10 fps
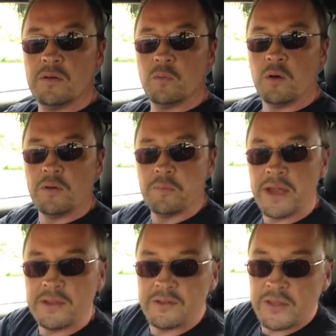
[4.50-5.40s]
what
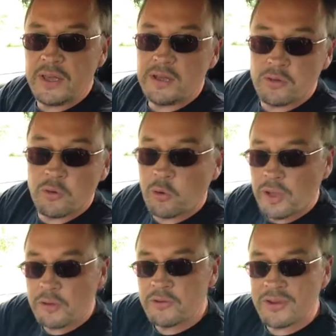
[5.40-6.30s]
makes the
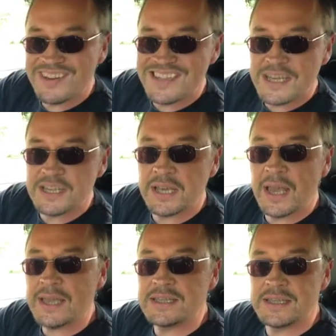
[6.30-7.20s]
Toyota
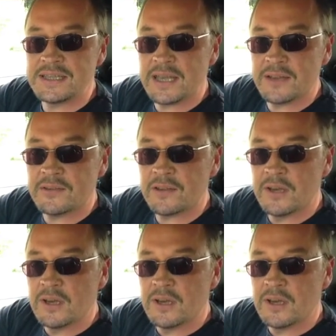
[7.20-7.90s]
GT86